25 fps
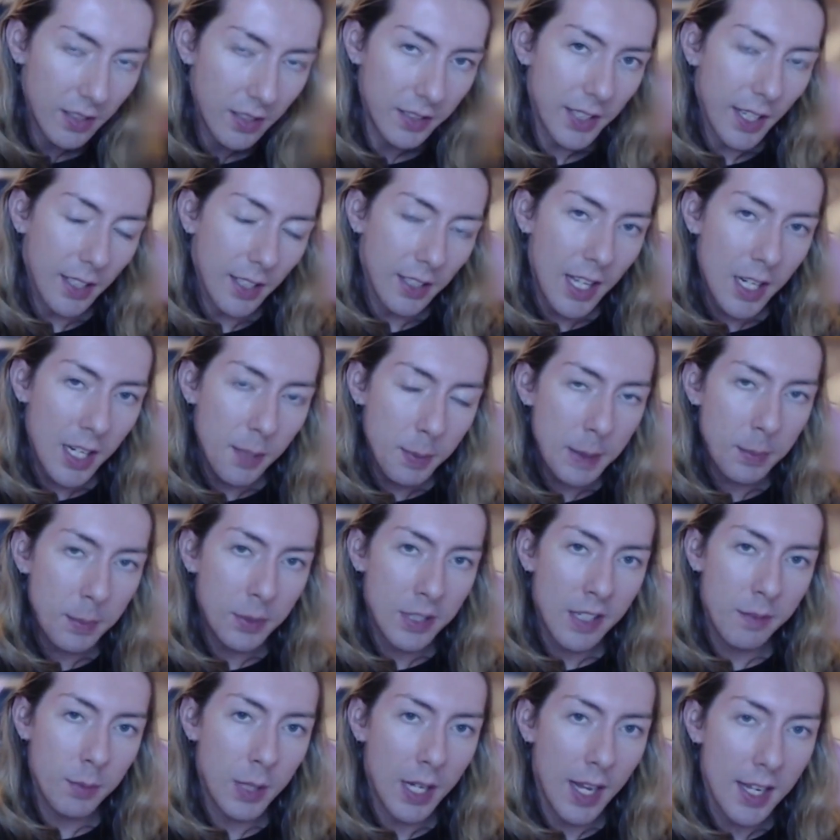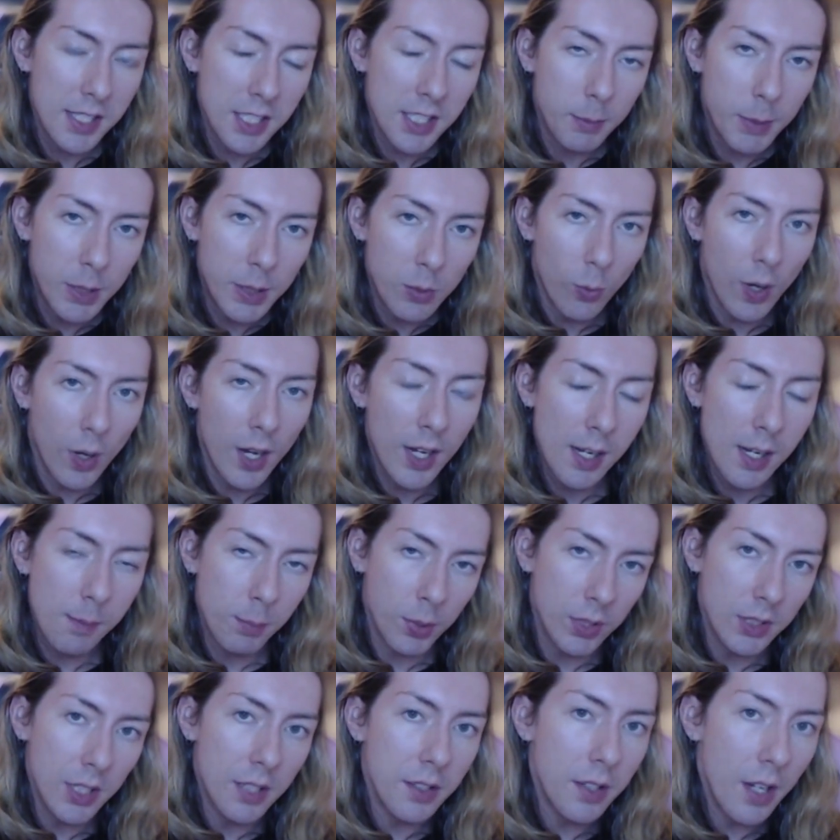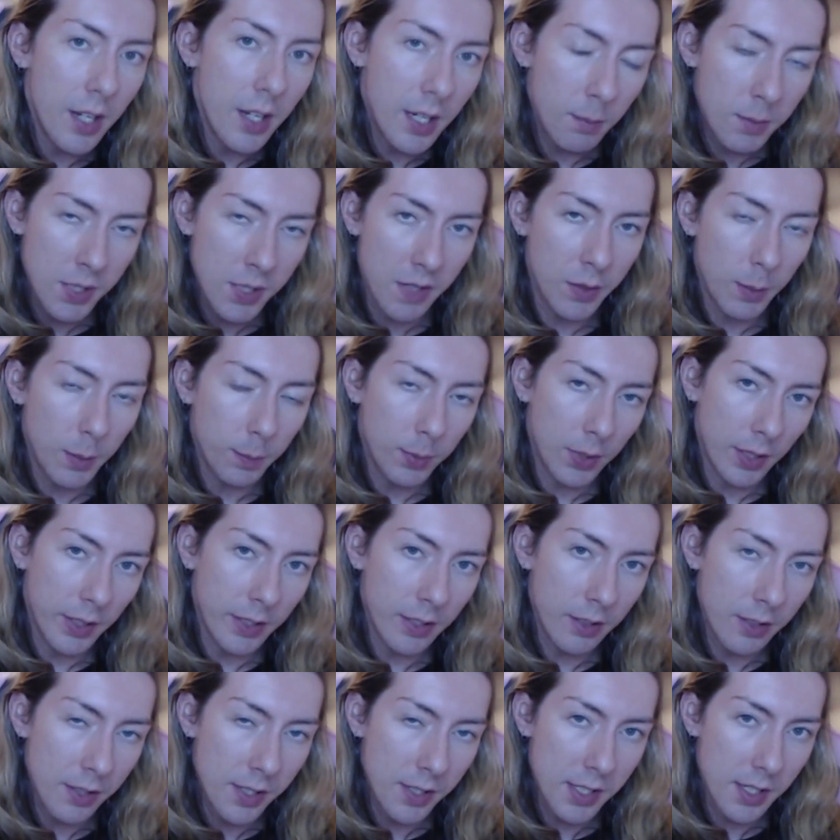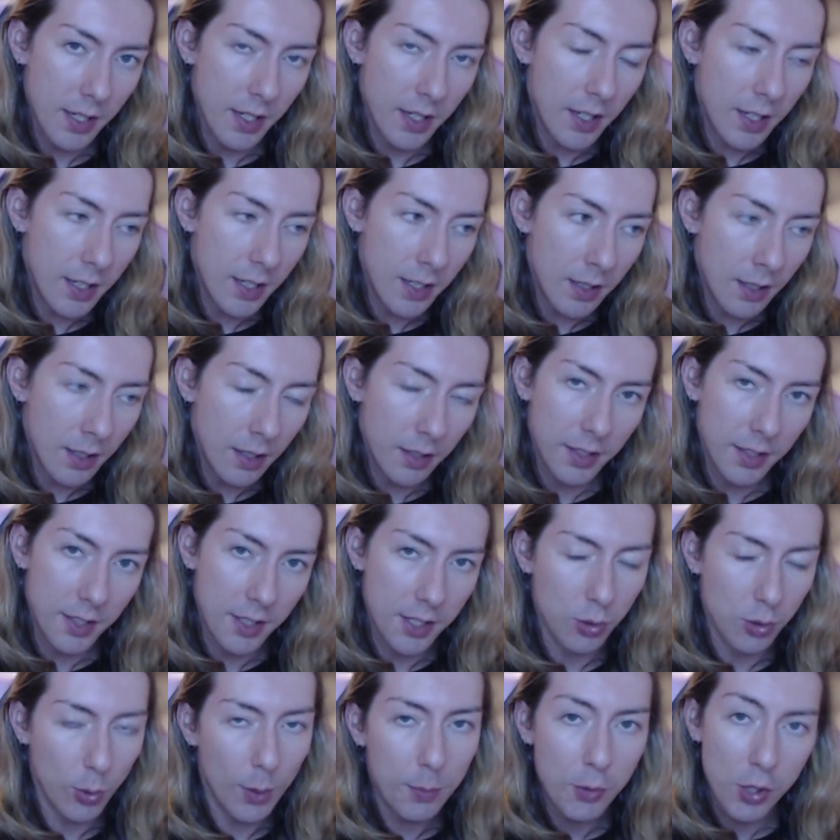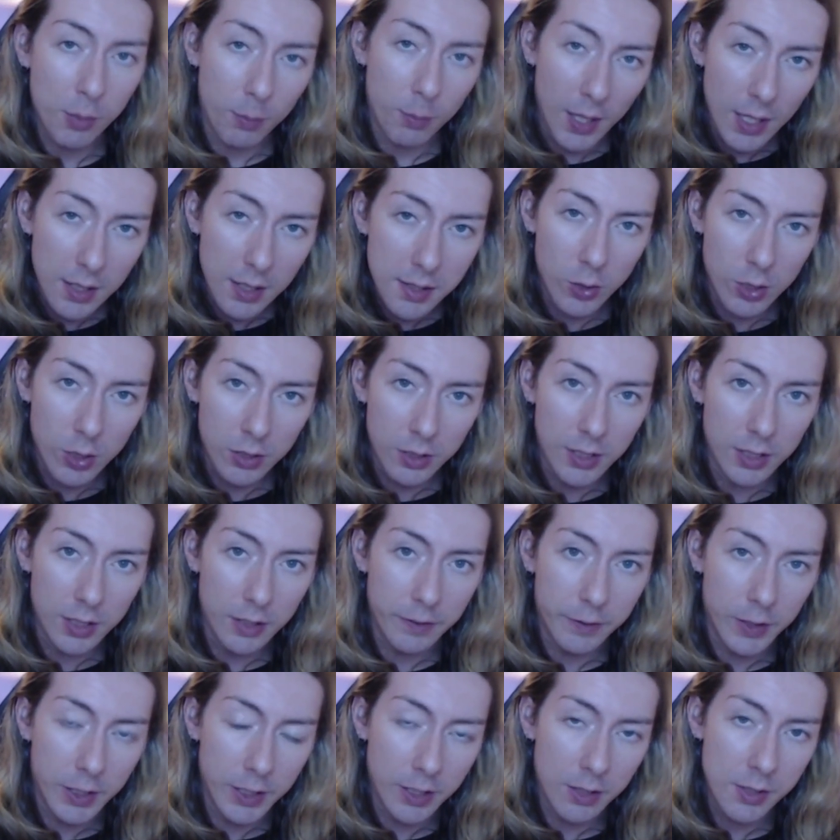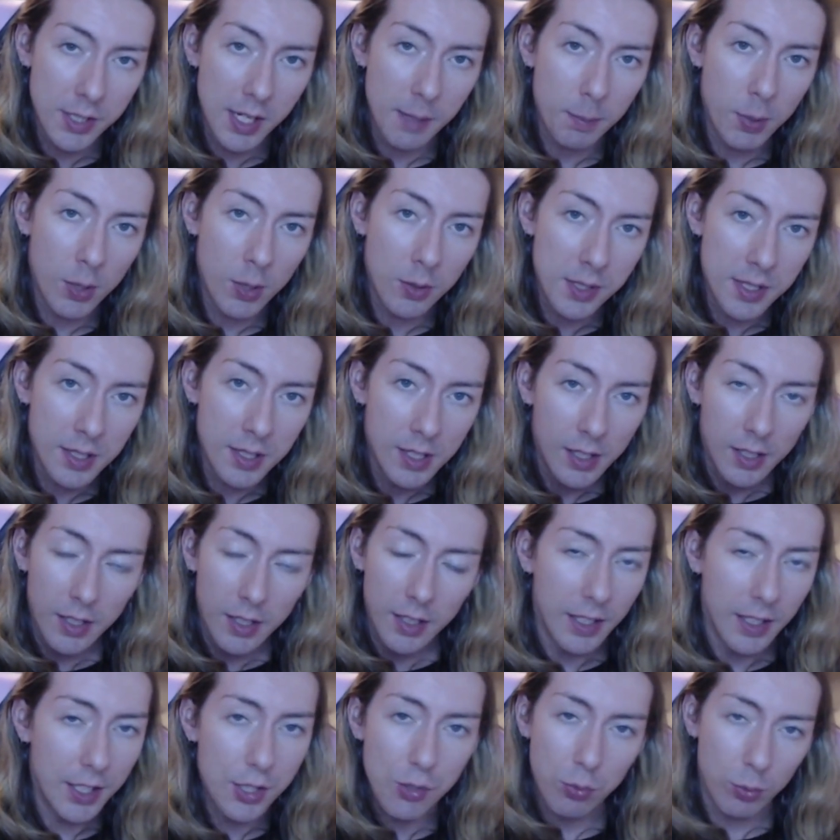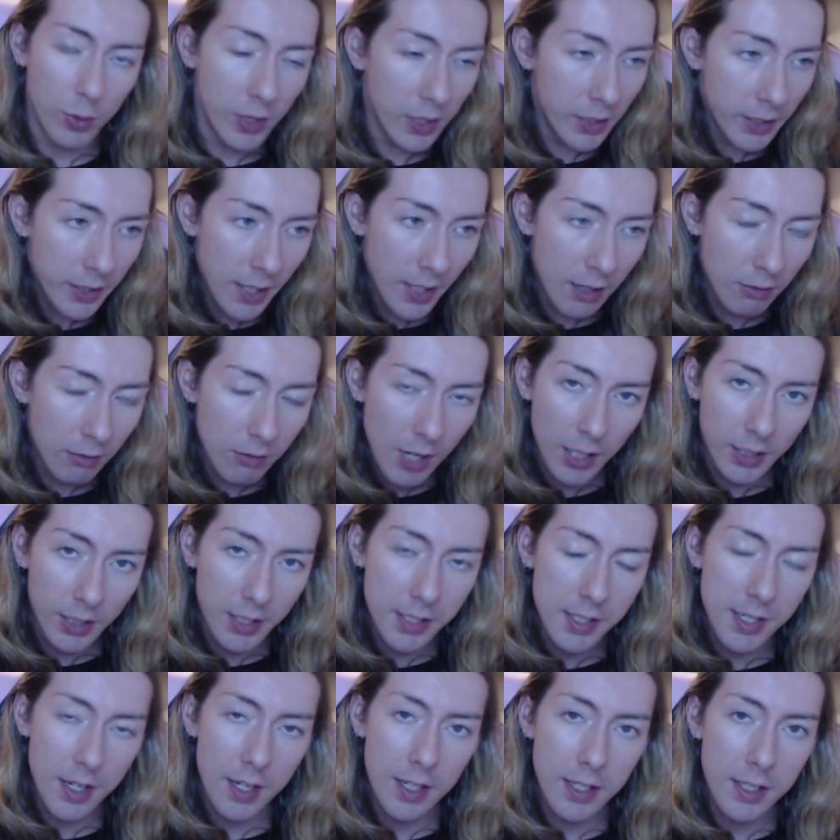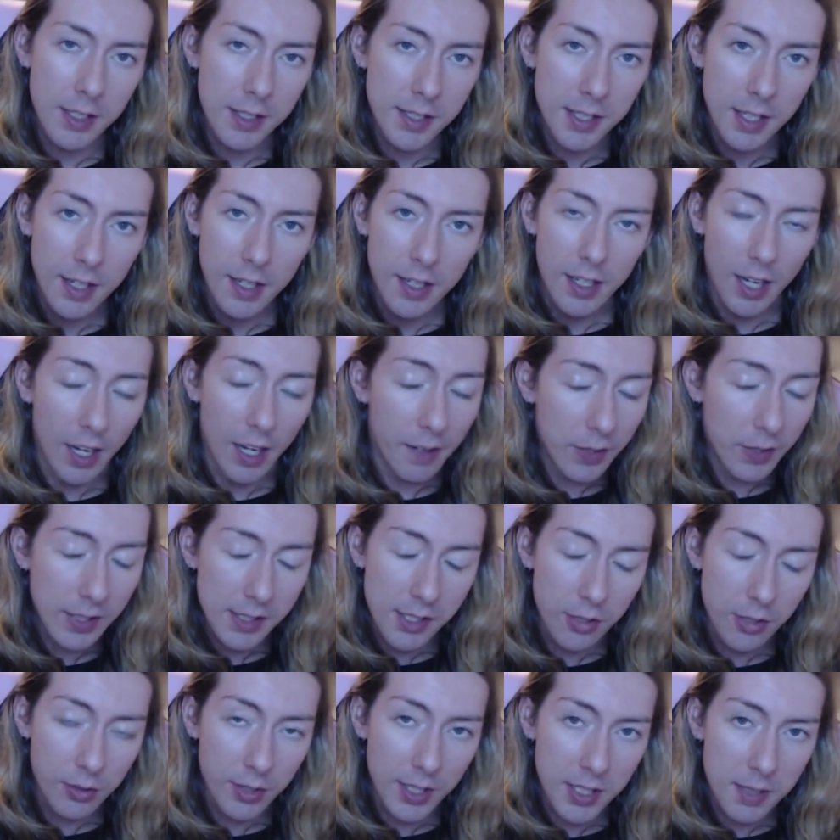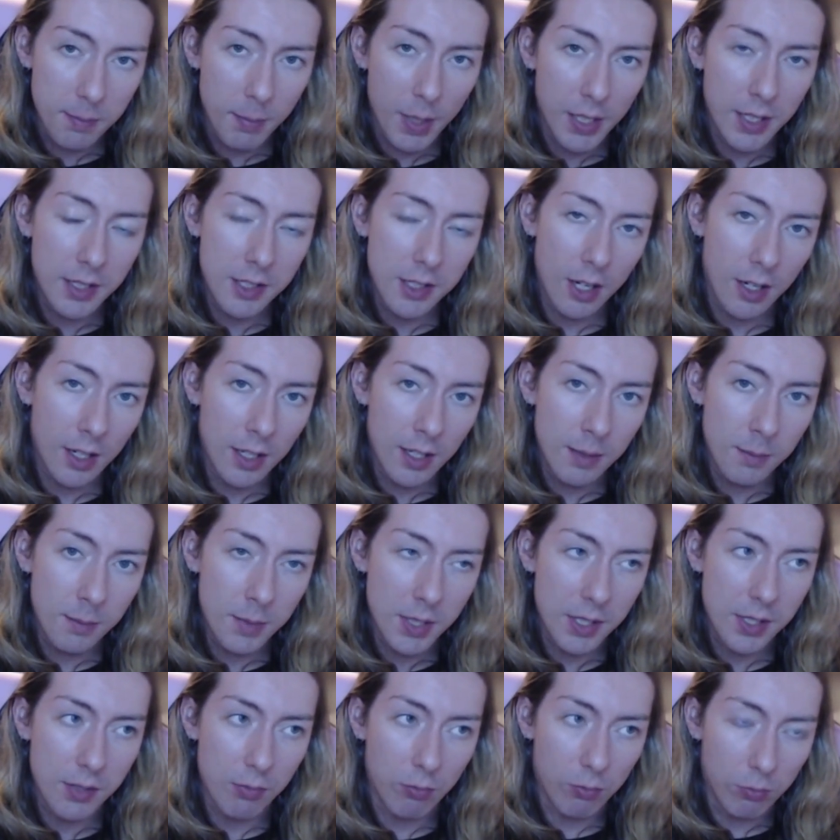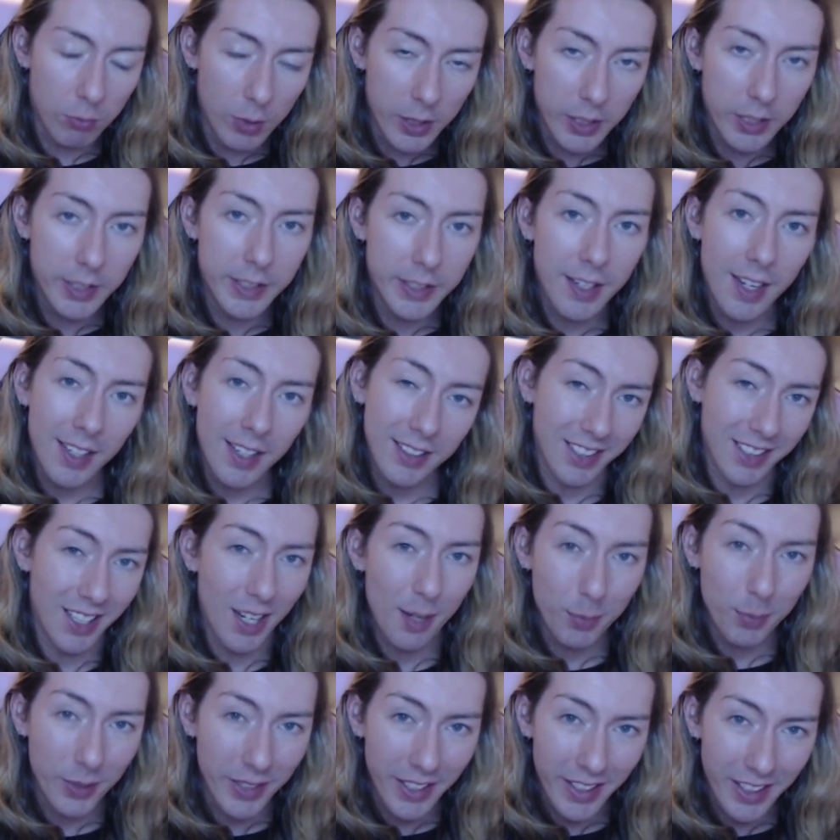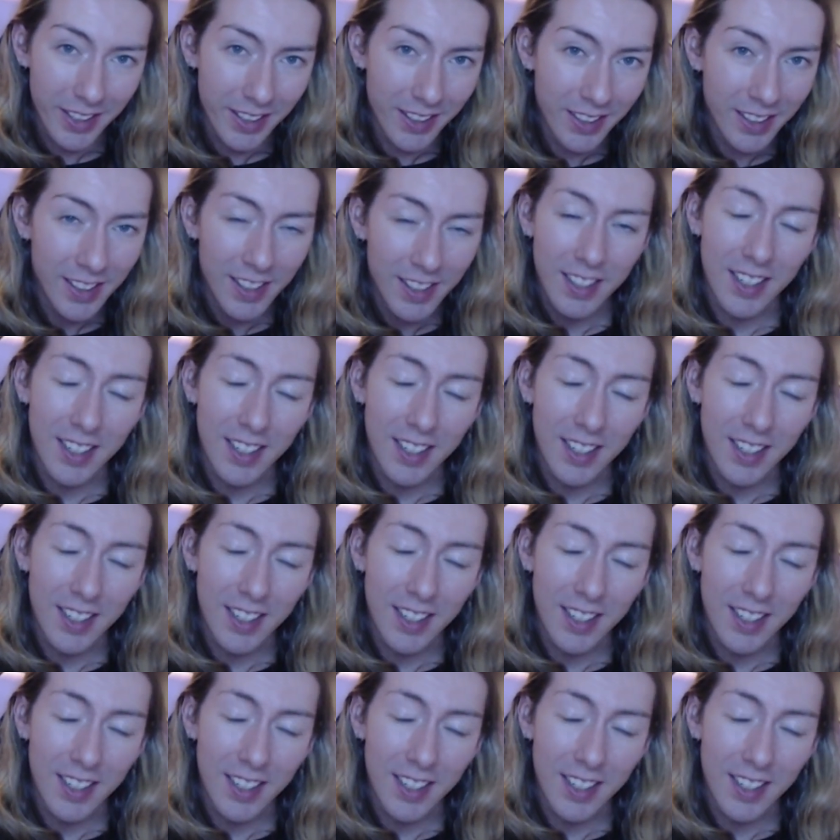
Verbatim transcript: Yeah, a lot of people have been asking me why I put the names of the players in the description box of the videos I post. It's really not rocket science. I've answered this many times. It's really not complicated.